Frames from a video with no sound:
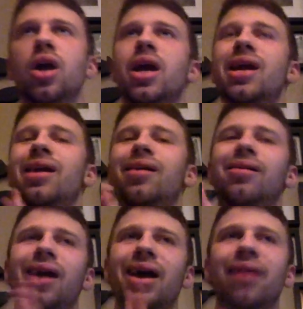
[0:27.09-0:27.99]
And
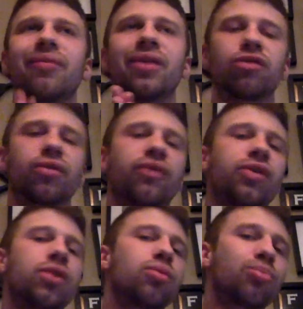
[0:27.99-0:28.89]
I'll have that
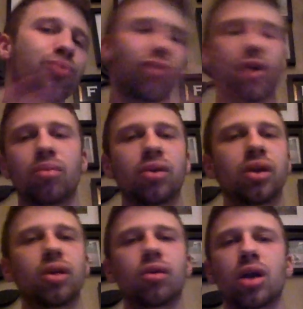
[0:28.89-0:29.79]
review
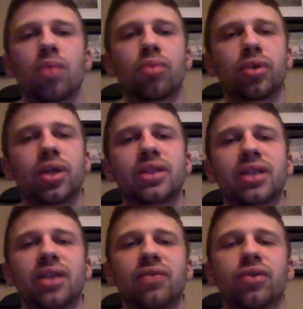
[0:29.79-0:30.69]
probably a couple days
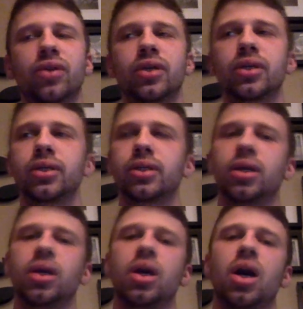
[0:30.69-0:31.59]
after this.
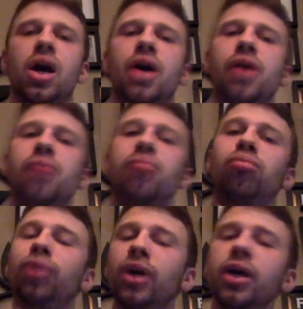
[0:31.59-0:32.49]

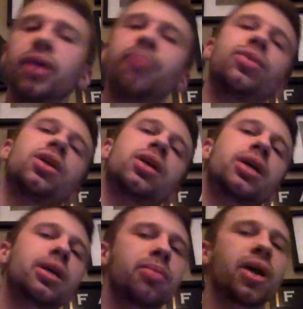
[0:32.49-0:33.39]
But
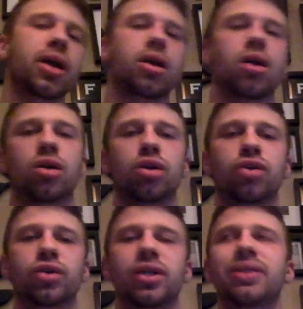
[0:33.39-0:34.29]
getting back on
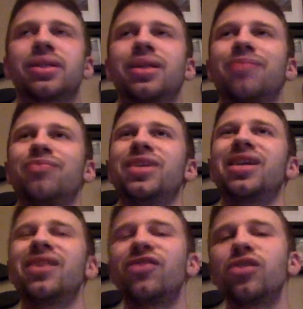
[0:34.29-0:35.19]
Grease,
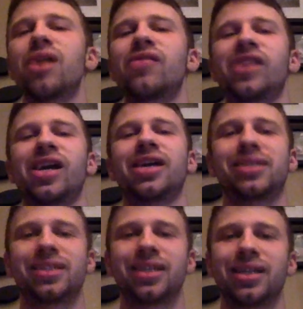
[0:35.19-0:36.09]
if you have not
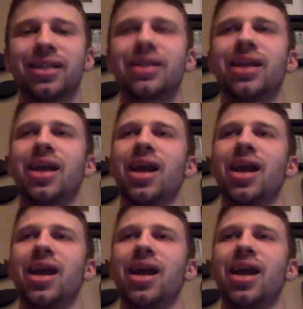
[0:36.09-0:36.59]
seen it,